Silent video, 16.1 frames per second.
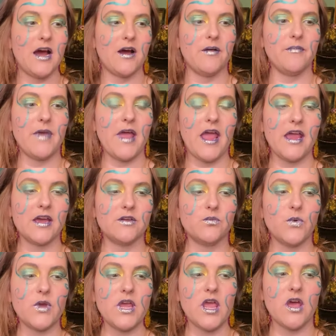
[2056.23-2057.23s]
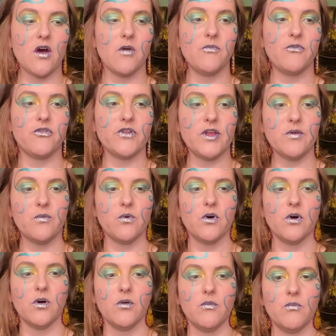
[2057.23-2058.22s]
And we hopefully
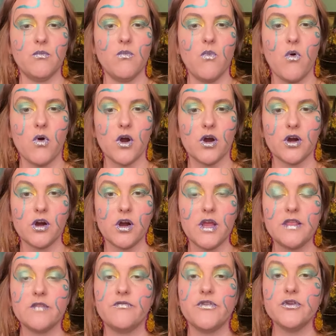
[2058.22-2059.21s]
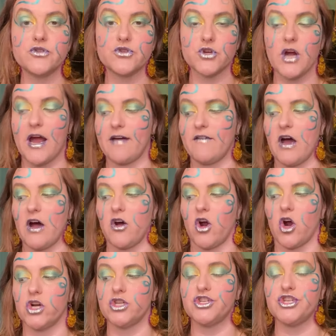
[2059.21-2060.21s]
will more in the future have out
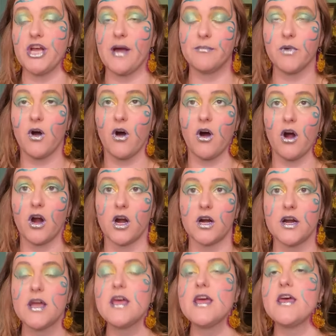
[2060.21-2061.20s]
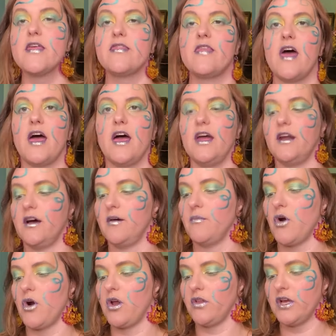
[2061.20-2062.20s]
our gem car,
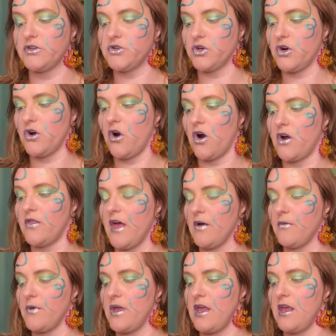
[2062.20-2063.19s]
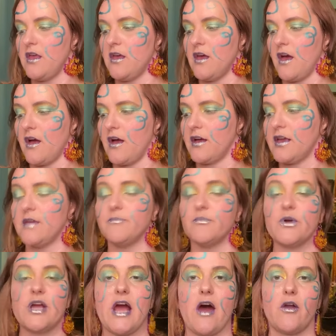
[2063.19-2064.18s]
our electric car that we can
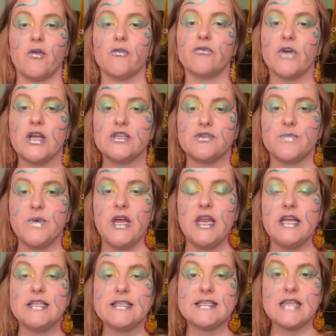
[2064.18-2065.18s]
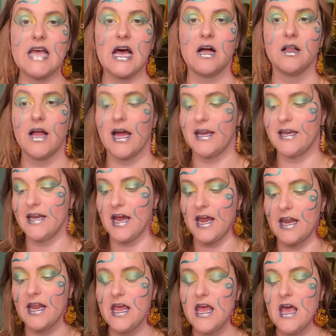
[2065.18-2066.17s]
bring out on Frenchman and sell at
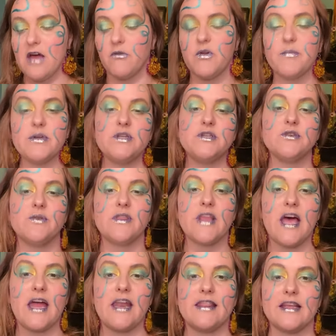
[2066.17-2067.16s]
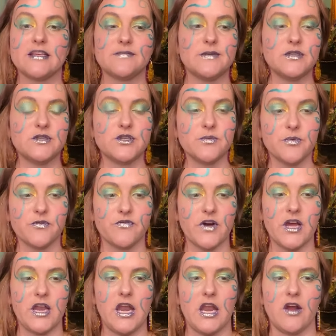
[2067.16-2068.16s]
night. And we've been doing that, and that's been super
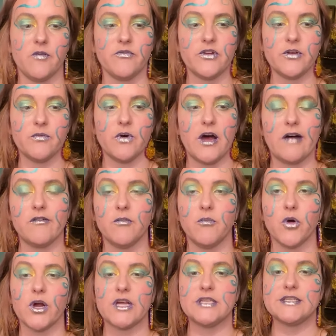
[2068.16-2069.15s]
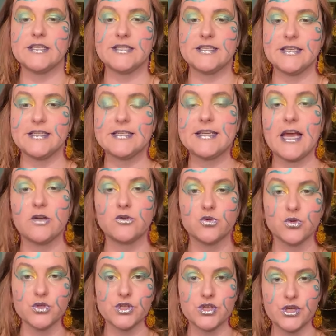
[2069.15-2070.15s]
fun. And hopefully we'll have a more consistent
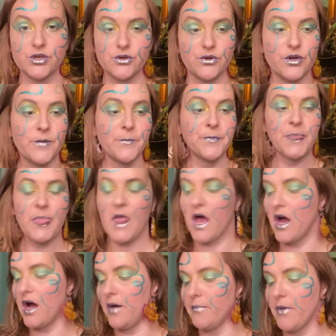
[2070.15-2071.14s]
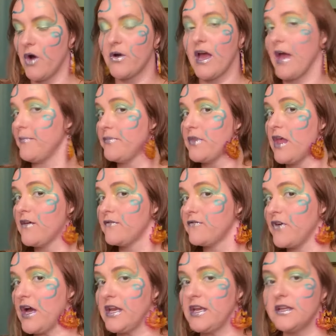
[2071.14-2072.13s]
schedule soon. Okay,
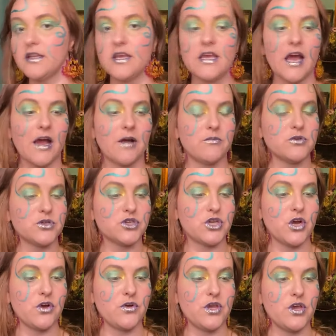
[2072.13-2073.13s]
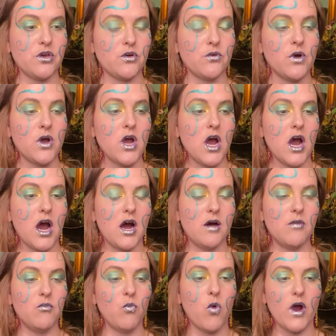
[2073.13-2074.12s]
finally, I will show you
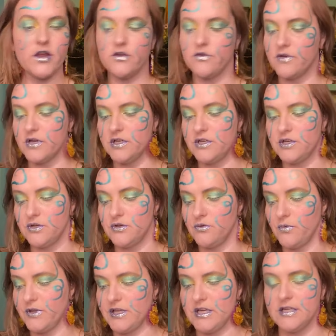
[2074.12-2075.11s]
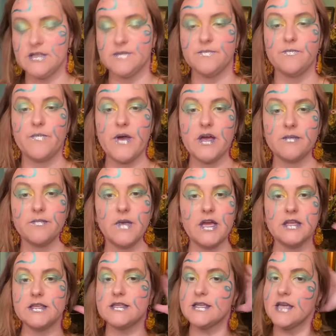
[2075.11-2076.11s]
what you can do with these
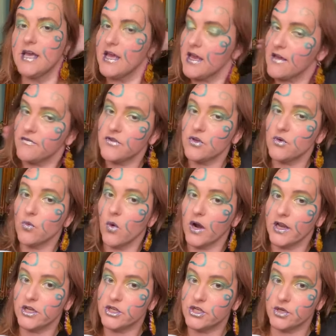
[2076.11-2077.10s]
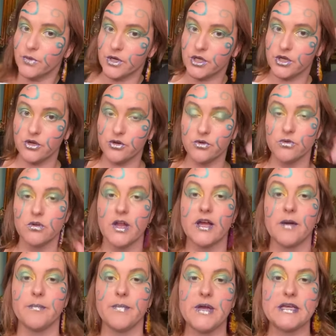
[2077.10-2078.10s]
pigments if you want to do
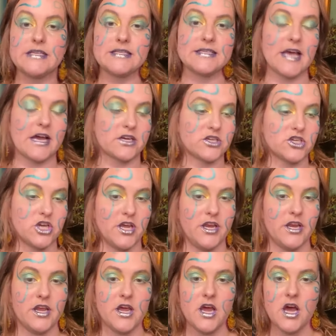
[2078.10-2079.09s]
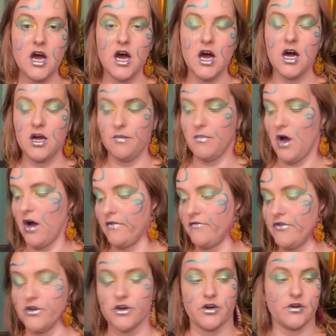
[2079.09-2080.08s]
a big section
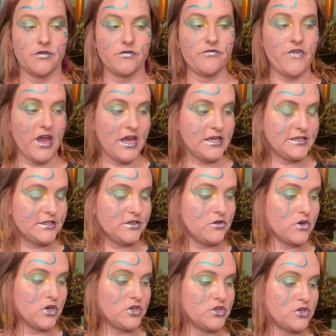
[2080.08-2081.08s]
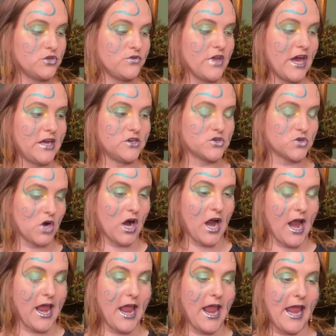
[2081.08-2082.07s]
of your face. You can do that
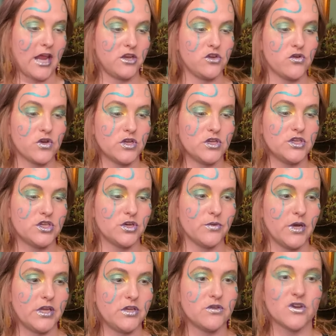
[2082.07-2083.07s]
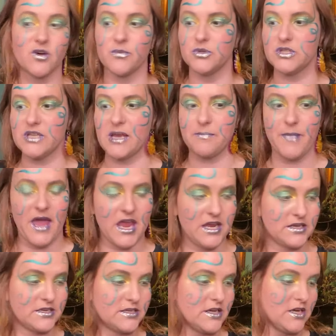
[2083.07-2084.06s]
dry, and you can almost like
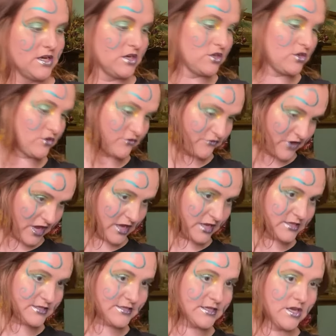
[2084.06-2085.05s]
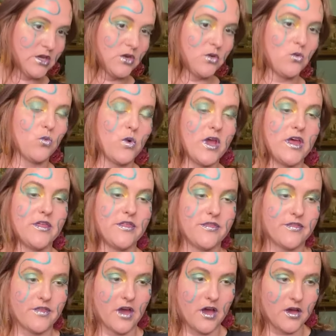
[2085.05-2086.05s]
paint your face
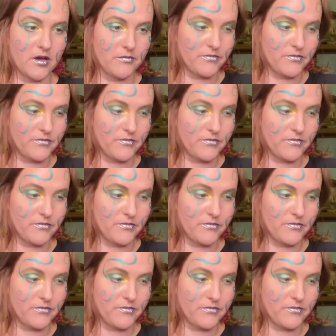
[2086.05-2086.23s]
with